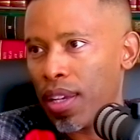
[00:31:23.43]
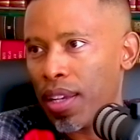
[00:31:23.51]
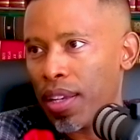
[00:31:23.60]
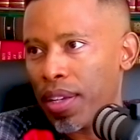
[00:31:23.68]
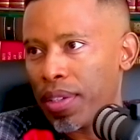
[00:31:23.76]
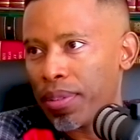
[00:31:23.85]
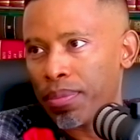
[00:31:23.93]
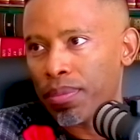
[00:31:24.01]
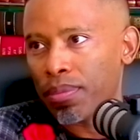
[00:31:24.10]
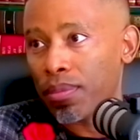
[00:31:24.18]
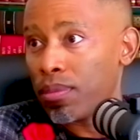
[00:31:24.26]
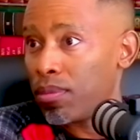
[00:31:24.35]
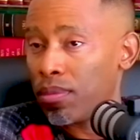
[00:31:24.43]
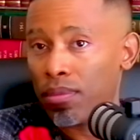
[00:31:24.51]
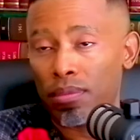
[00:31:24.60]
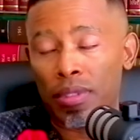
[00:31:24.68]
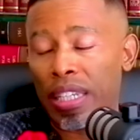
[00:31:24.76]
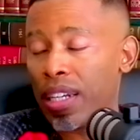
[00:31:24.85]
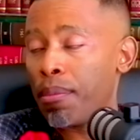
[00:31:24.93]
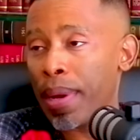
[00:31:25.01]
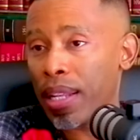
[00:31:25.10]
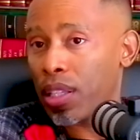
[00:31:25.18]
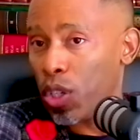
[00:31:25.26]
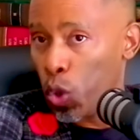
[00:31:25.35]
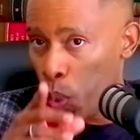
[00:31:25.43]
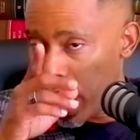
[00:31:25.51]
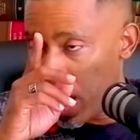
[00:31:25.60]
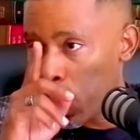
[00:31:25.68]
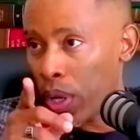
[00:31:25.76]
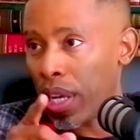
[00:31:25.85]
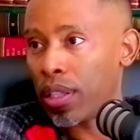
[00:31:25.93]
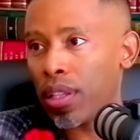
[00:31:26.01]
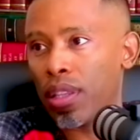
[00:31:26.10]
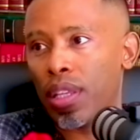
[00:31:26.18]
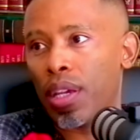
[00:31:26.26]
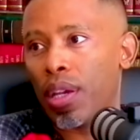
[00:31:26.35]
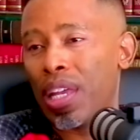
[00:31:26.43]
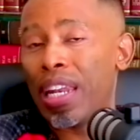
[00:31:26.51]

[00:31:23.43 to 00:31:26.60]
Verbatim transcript: And it didn't matter. Okay. Didn't matter. You were allocated there.